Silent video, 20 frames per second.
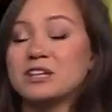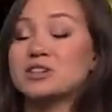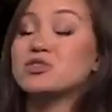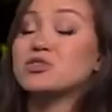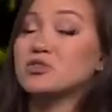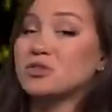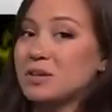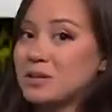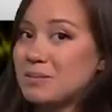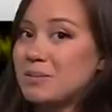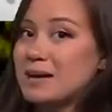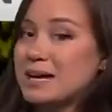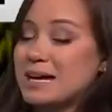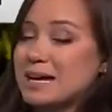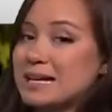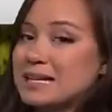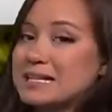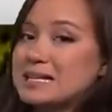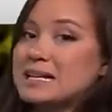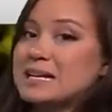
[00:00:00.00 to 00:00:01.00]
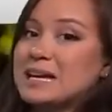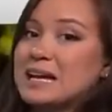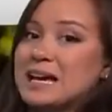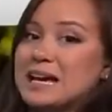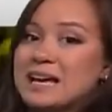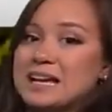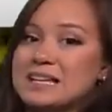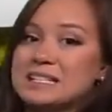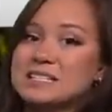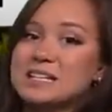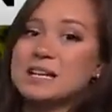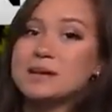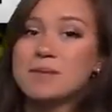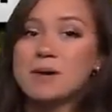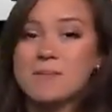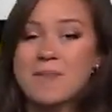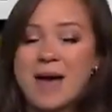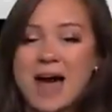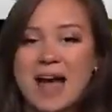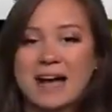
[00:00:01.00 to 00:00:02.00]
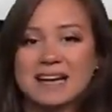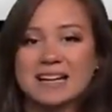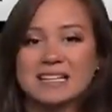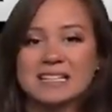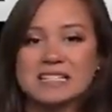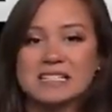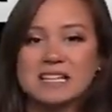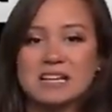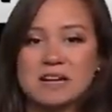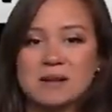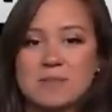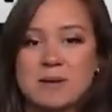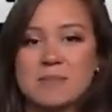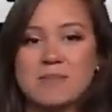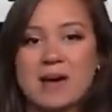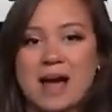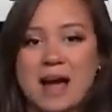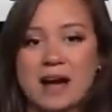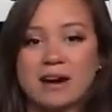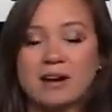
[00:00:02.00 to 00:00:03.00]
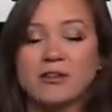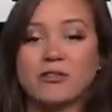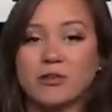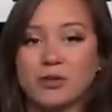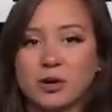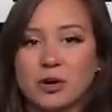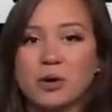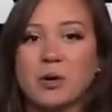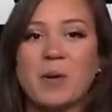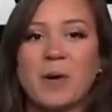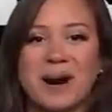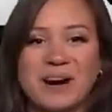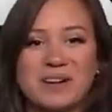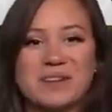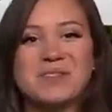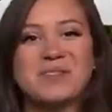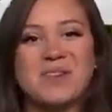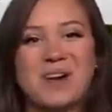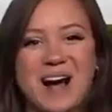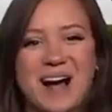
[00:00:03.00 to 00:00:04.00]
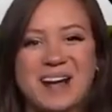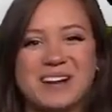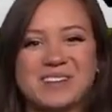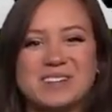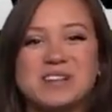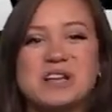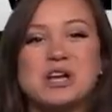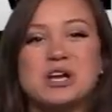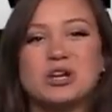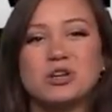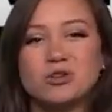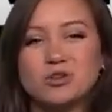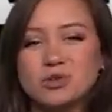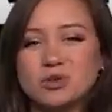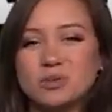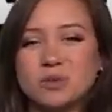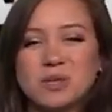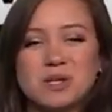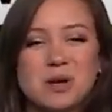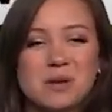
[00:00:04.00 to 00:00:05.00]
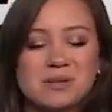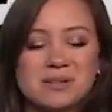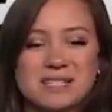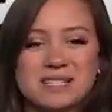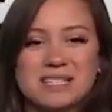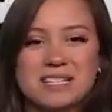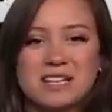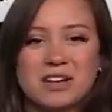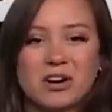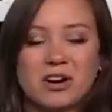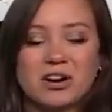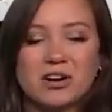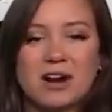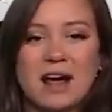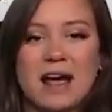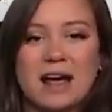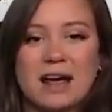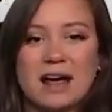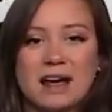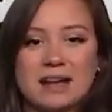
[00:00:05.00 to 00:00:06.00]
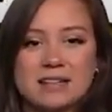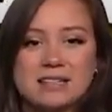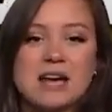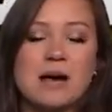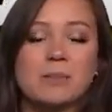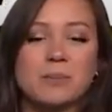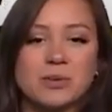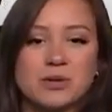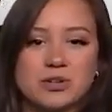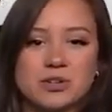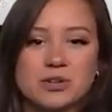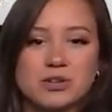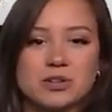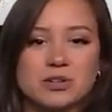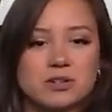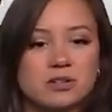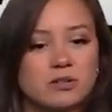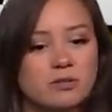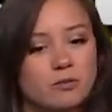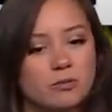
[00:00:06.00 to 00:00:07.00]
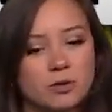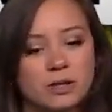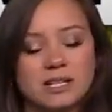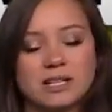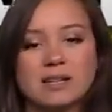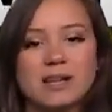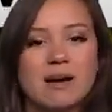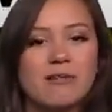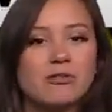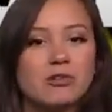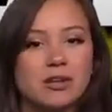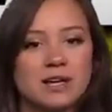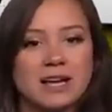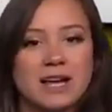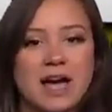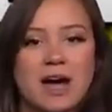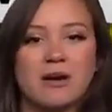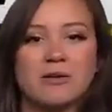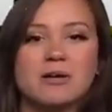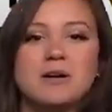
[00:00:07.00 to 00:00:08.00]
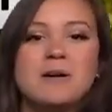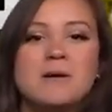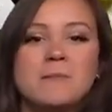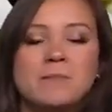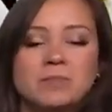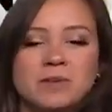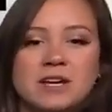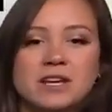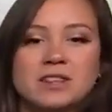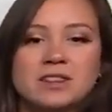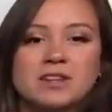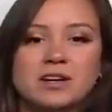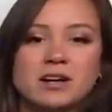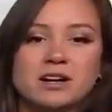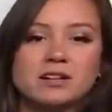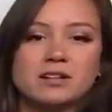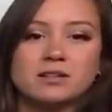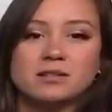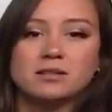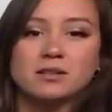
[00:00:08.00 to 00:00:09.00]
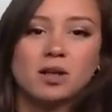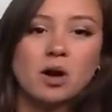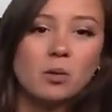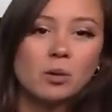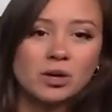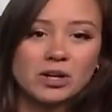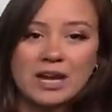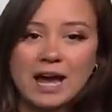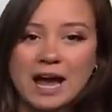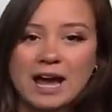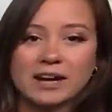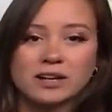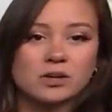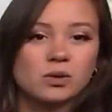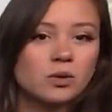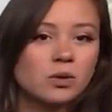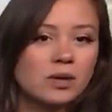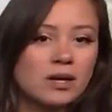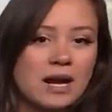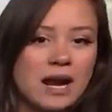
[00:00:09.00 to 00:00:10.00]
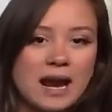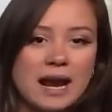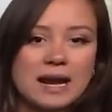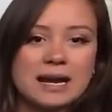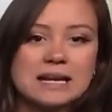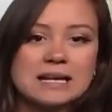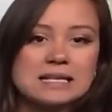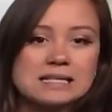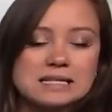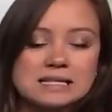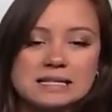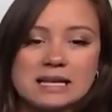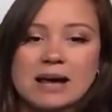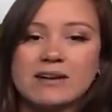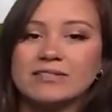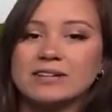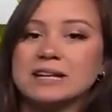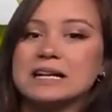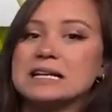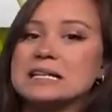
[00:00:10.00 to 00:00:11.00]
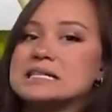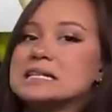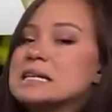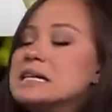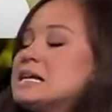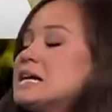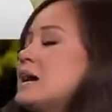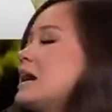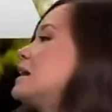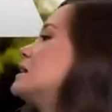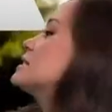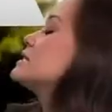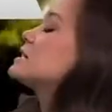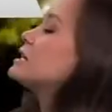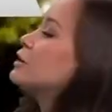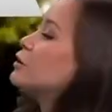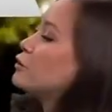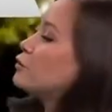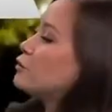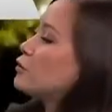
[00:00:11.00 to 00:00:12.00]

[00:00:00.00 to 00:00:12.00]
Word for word: extreme heat is going to be back, and it's going to be back for quite a while. Usually we don't see our temperatures really leveling out in the lower category 80s, 70s until